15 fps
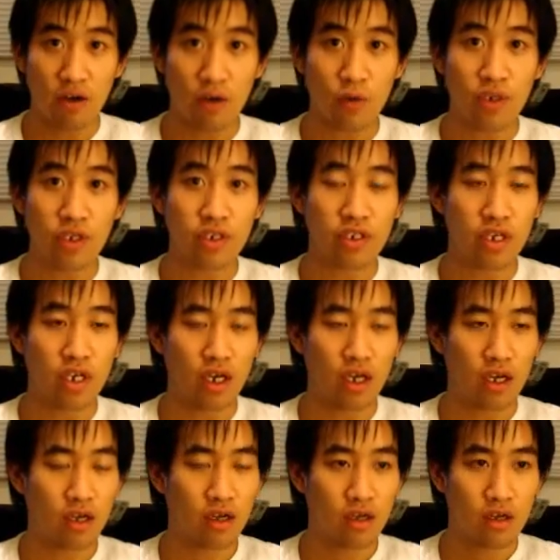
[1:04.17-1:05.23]
Eric
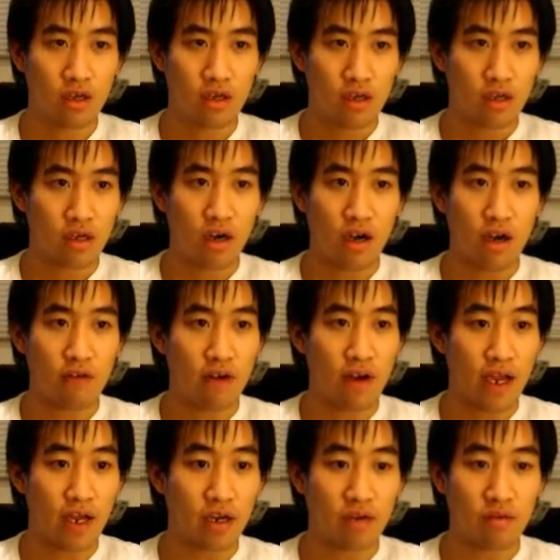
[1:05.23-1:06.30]
Winter,
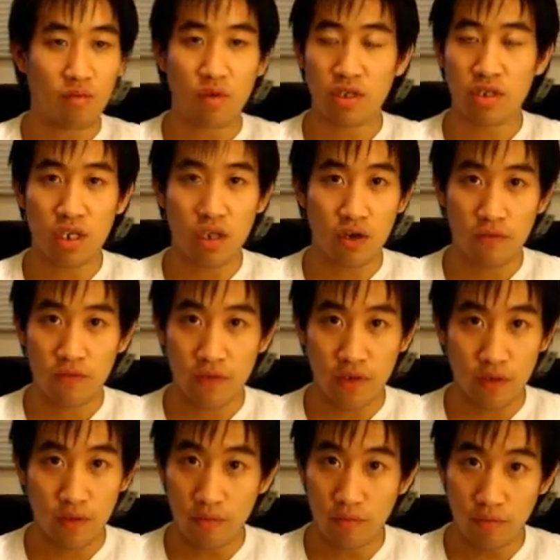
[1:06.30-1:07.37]
Kyran, myself
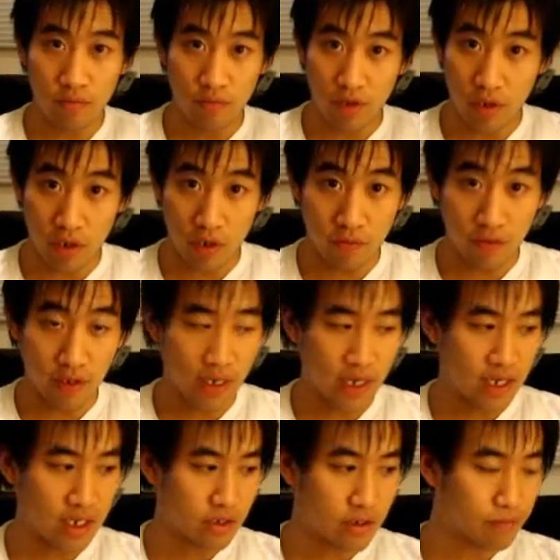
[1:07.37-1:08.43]
and my girlfriend
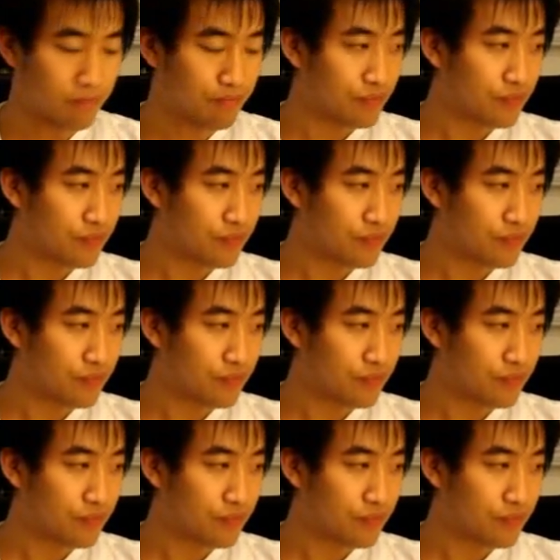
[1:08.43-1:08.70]
Kazop.